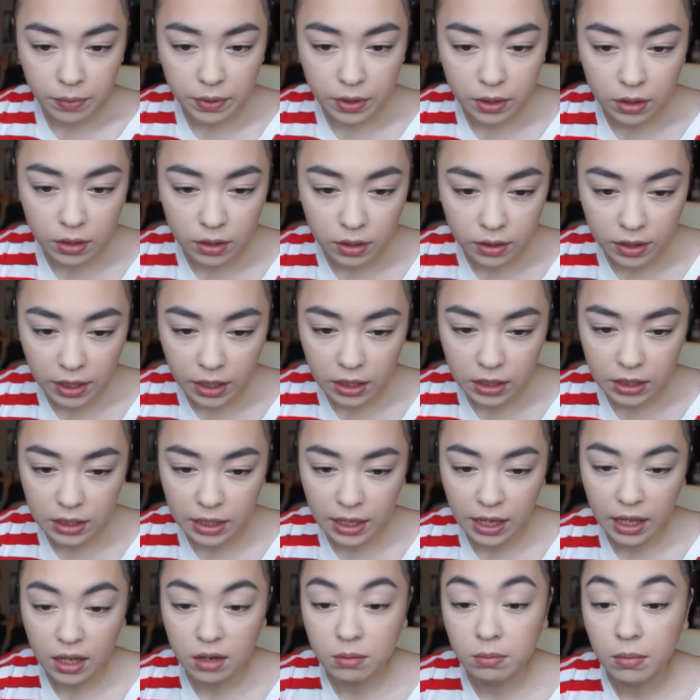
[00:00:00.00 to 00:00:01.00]
but then
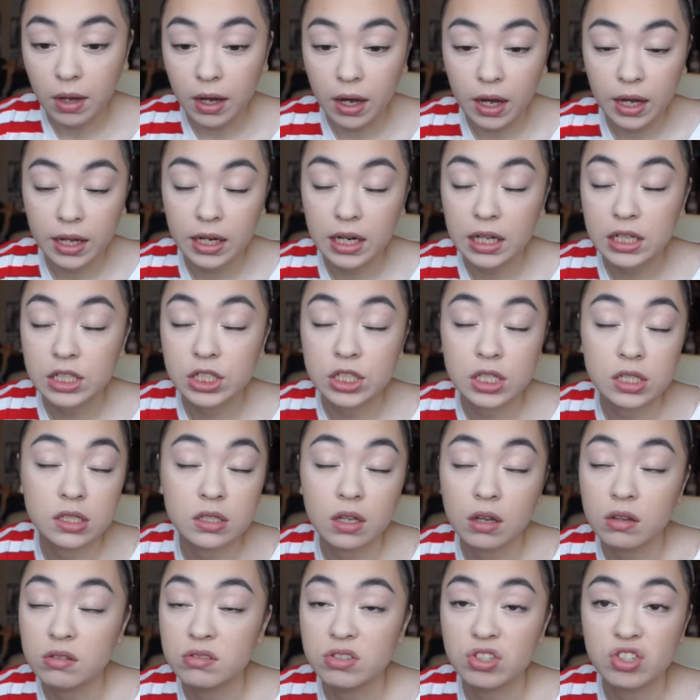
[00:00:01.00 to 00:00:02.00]
again, my eyelashes
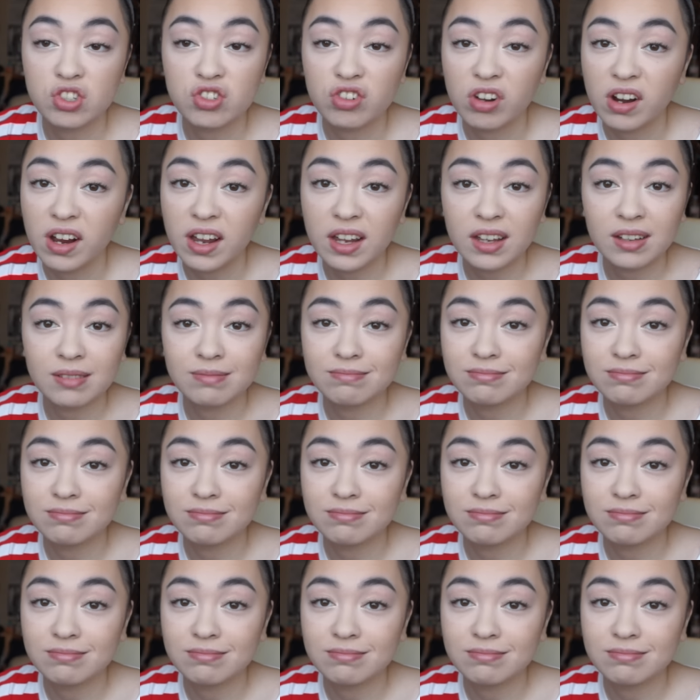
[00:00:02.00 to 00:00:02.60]
go straight